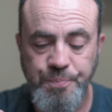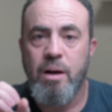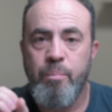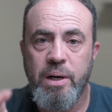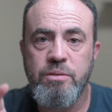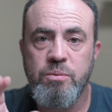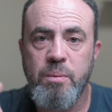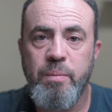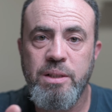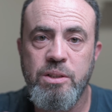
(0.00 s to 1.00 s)
Apart from the
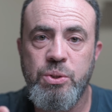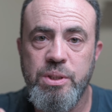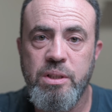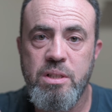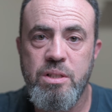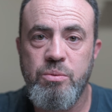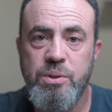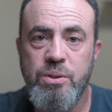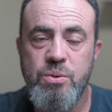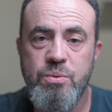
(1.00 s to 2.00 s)
mandatory things that we
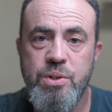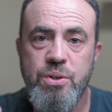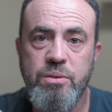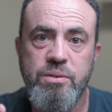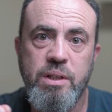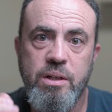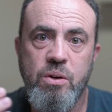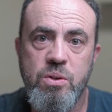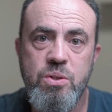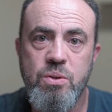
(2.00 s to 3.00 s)
need to switch off, there are
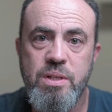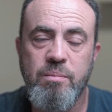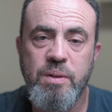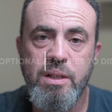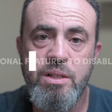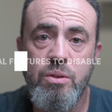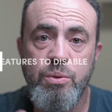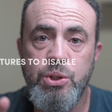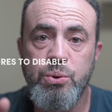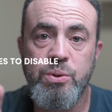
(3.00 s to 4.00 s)
also some things that
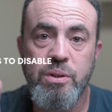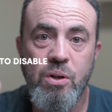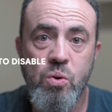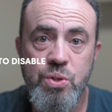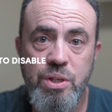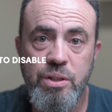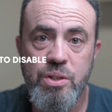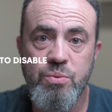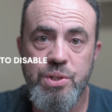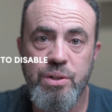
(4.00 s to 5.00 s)
we should consider
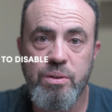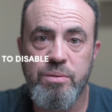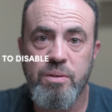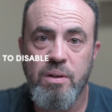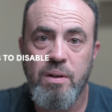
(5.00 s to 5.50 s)
switching off.